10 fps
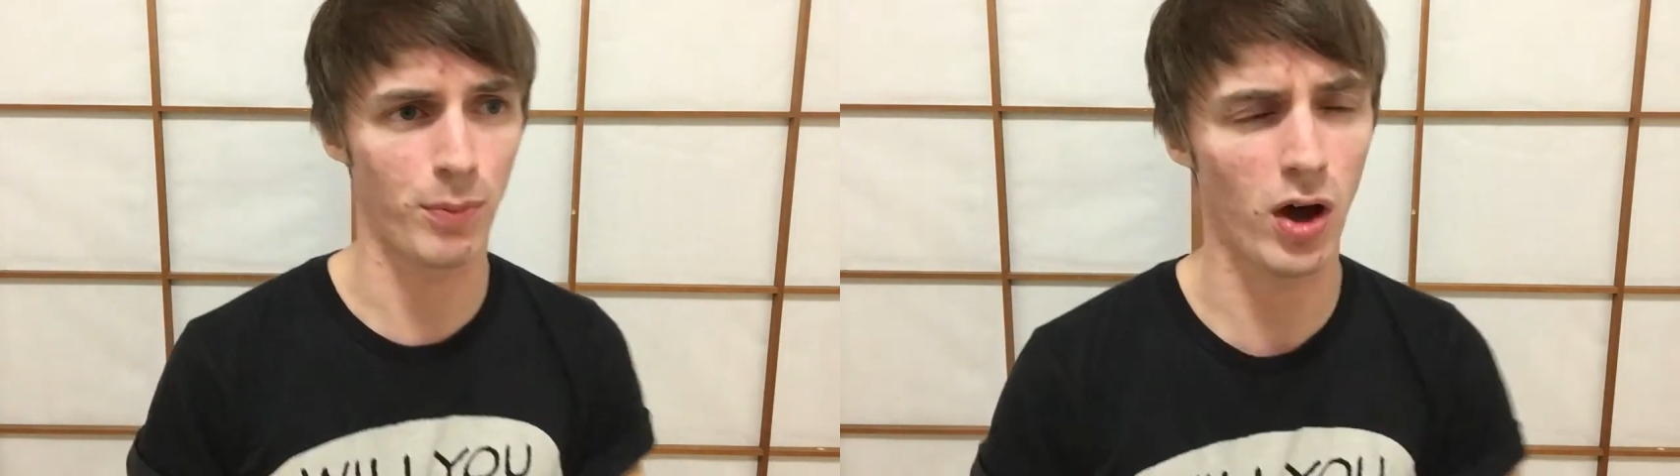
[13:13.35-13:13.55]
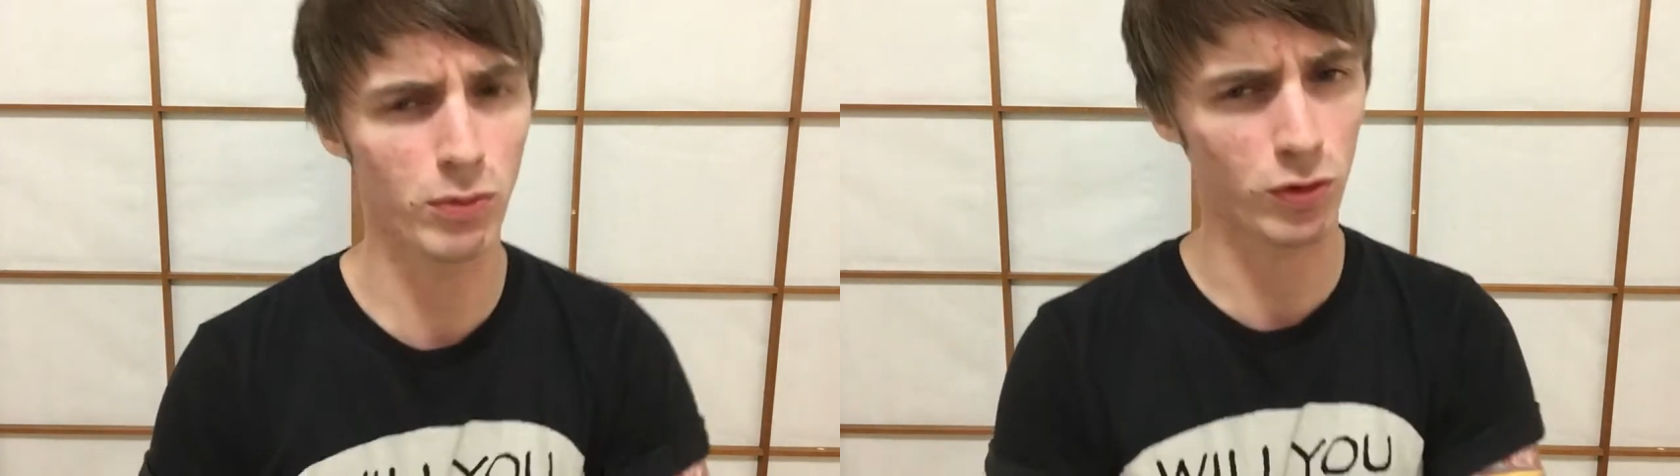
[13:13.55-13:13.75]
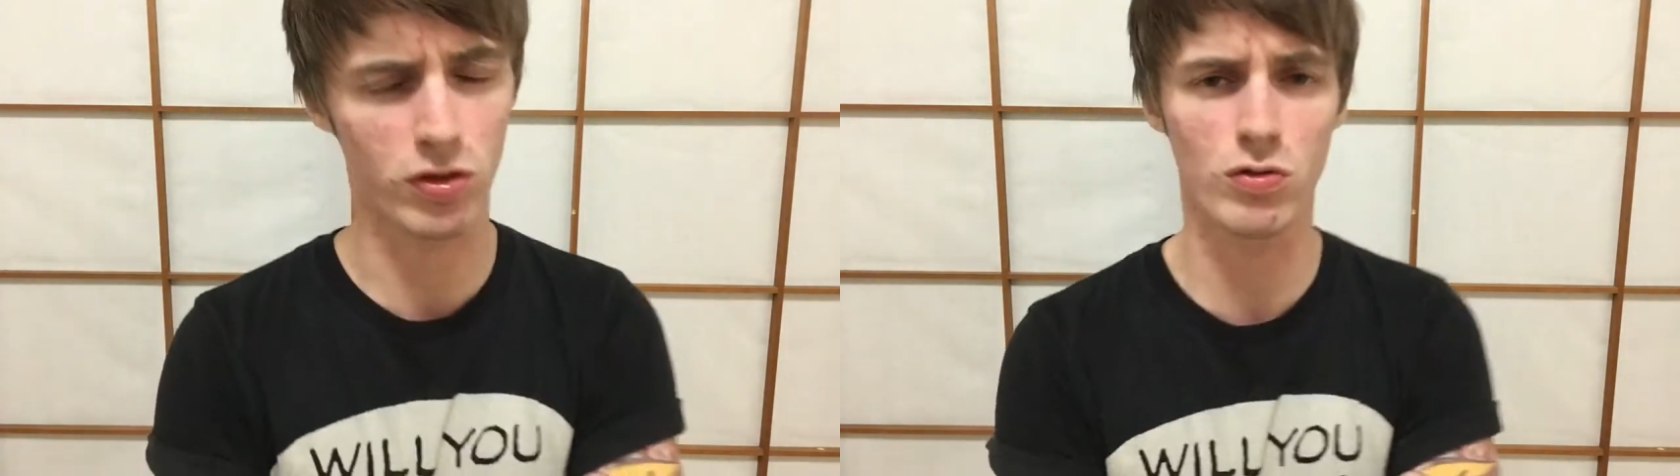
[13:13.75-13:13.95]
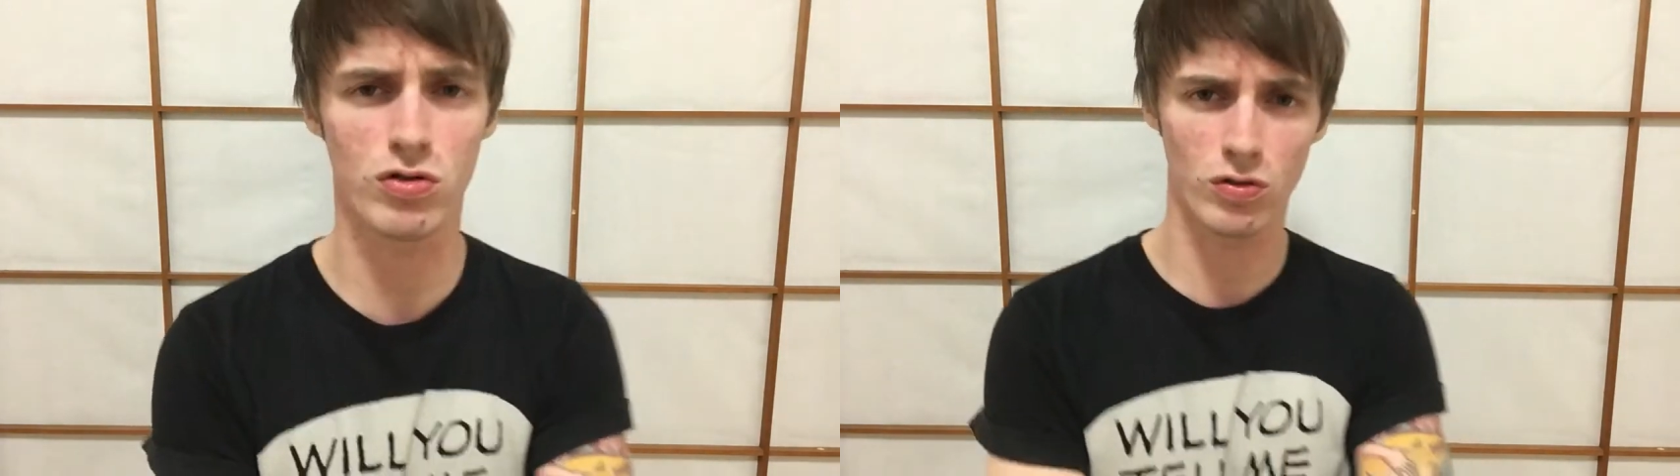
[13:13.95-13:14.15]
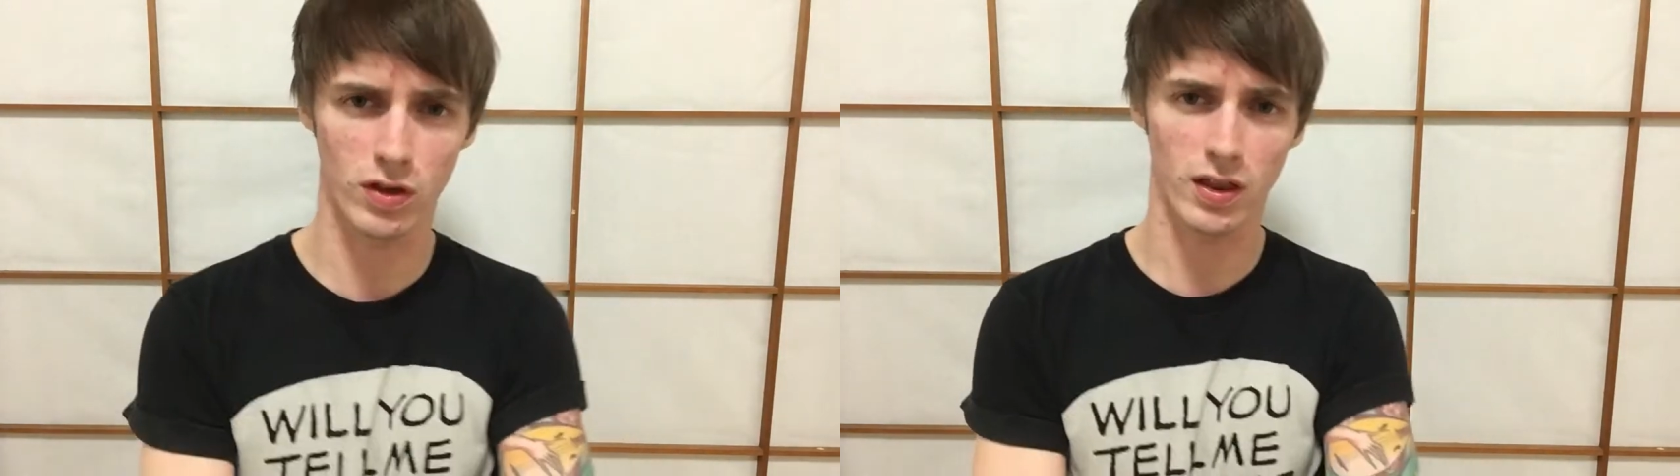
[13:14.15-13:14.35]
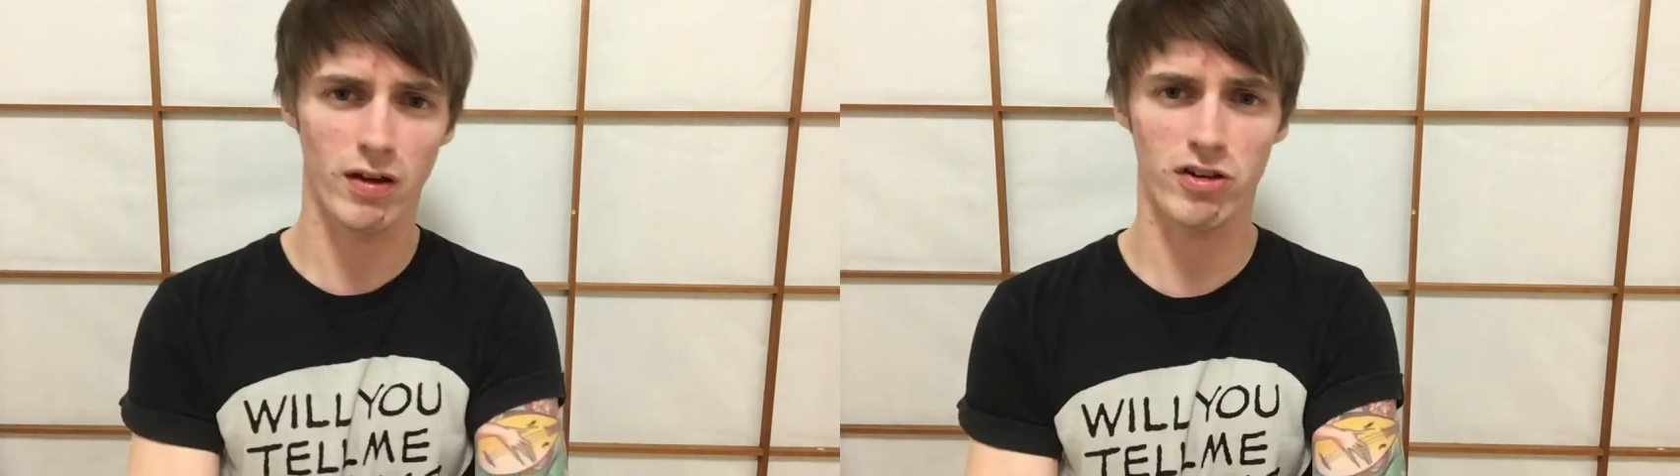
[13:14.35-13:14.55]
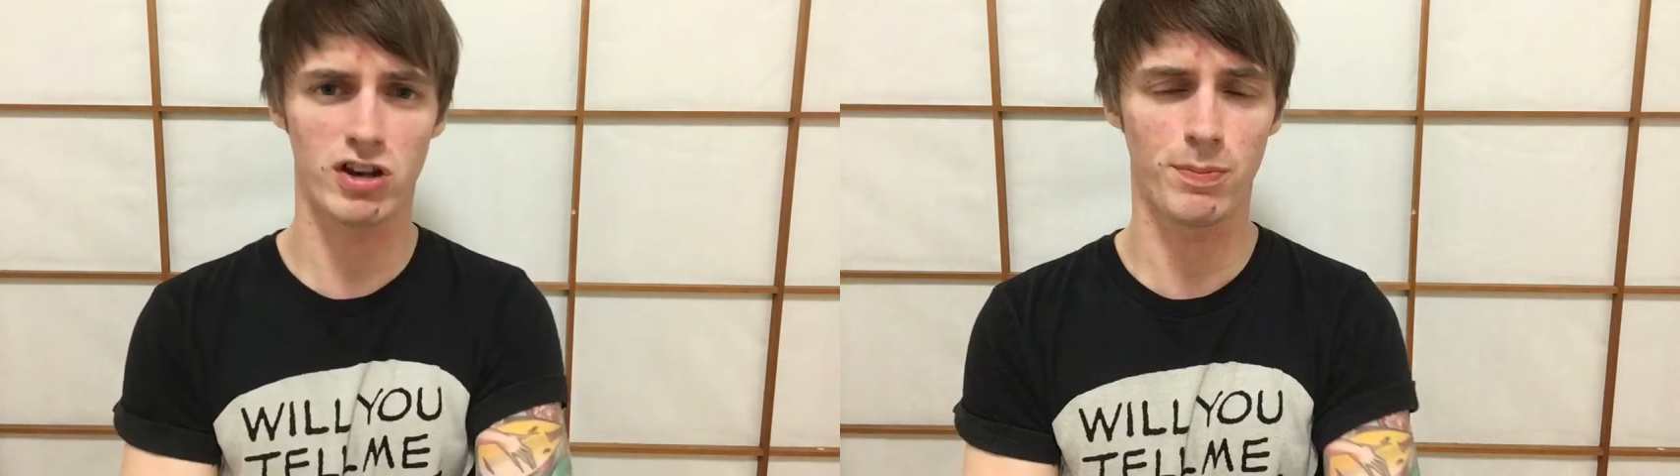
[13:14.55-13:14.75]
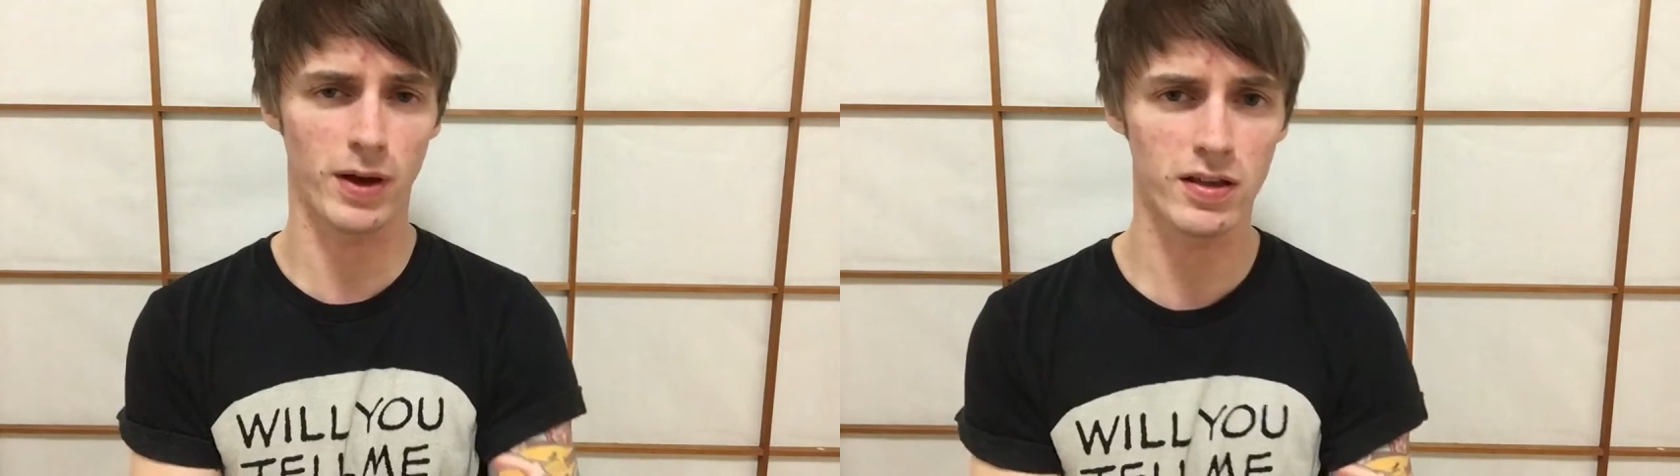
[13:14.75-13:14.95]
but I'm not too sure that they're
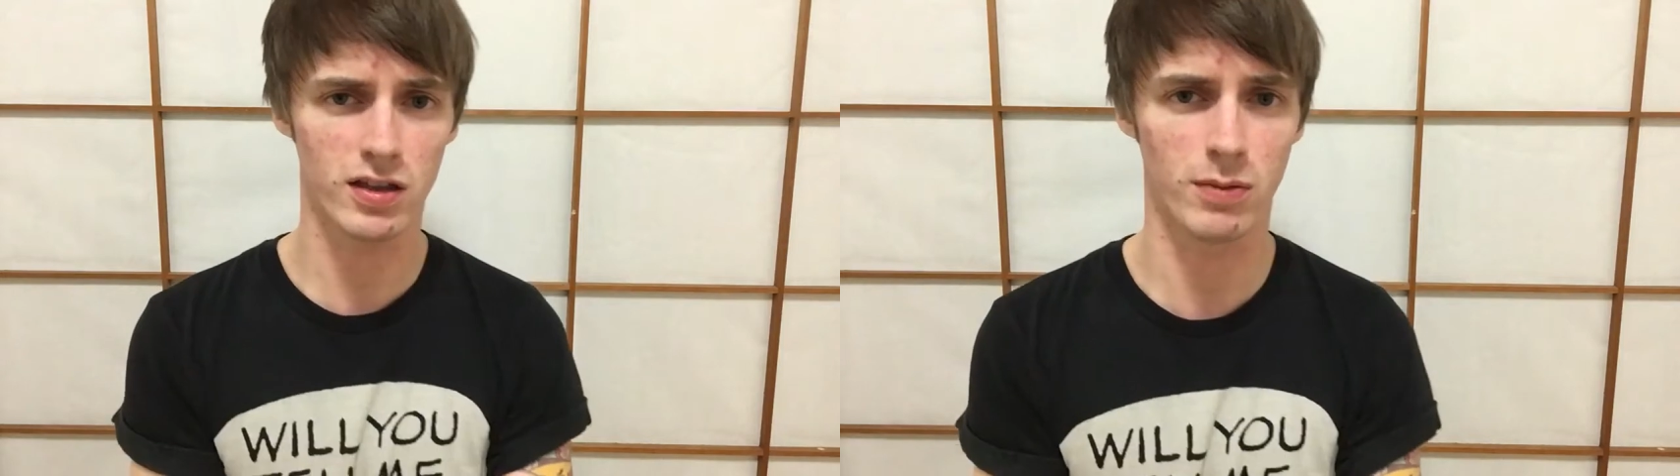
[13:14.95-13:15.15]
actually based